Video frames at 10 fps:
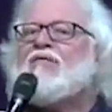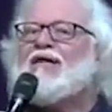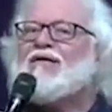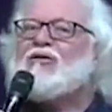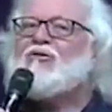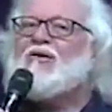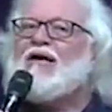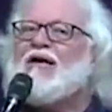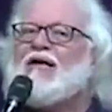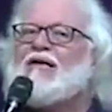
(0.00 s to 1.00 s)
Then you
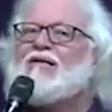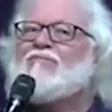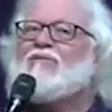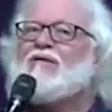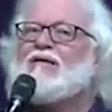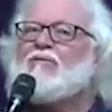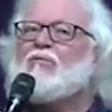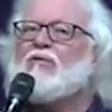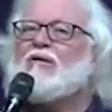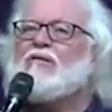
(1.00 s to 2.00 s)
have
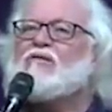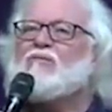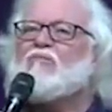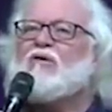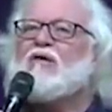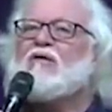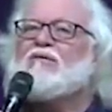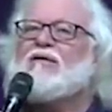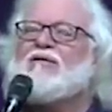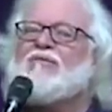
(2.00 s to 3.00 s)
liberalism
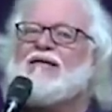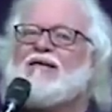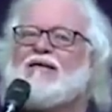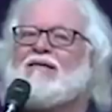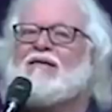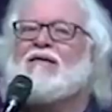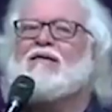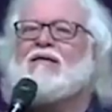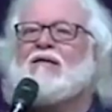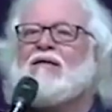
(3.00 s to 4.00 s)
where, well,
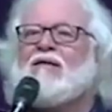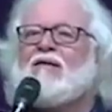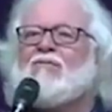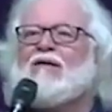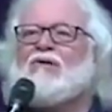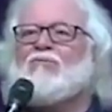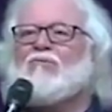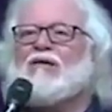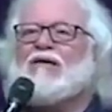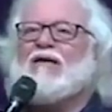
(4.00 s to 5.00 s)
we
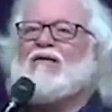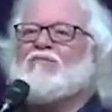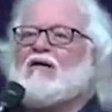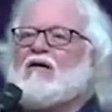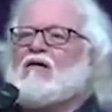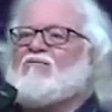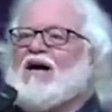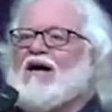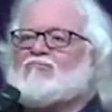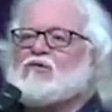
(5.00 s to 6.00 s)
don't really have a lot
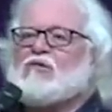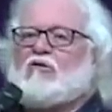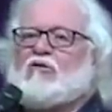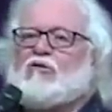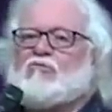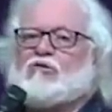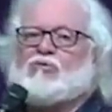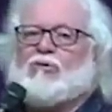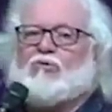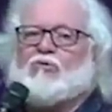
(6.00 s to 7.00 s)
of
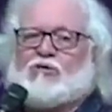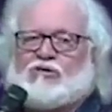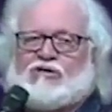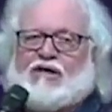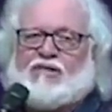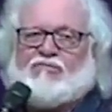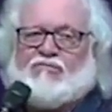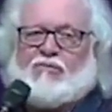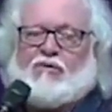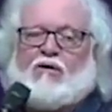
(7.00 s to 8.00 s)
absolutes we want to stand
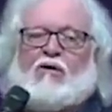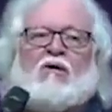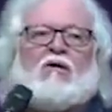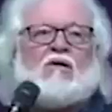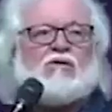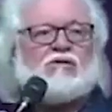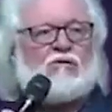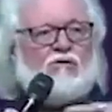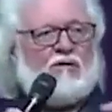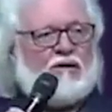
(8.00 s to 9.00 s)
for,
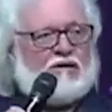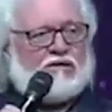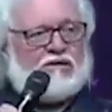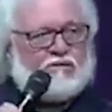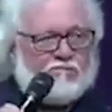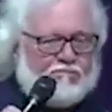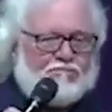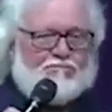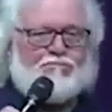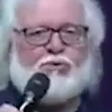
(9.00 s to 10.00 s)
so let's
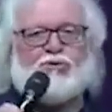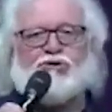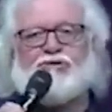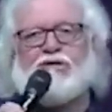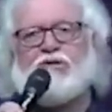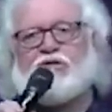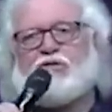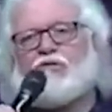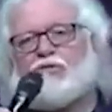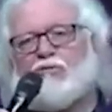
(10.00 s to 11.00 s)
push
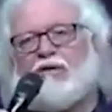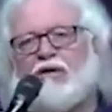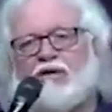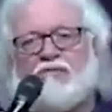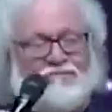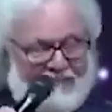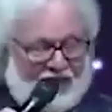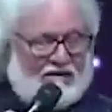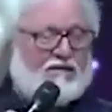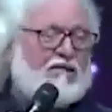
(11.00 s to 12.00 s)
this this way. And
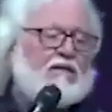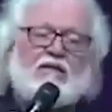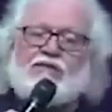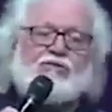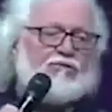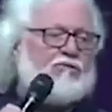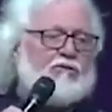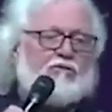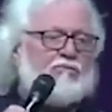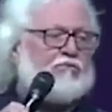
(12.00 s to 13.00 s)
that can lead
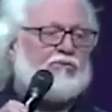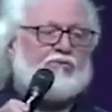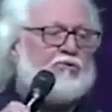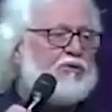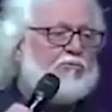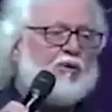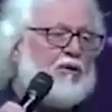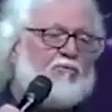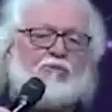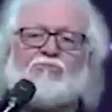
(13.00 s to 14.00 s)
you in some real
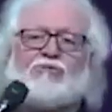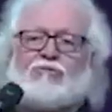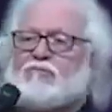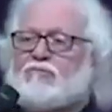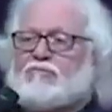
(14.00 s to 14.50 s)
problems.